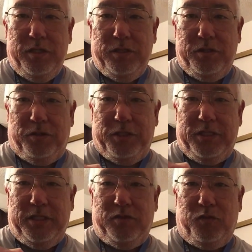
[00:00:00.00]
So
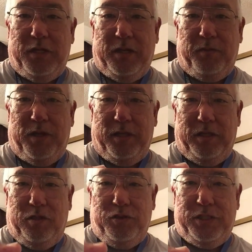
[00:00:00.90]
this is what I'm going to
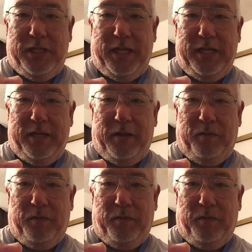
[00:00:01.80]
use tonight.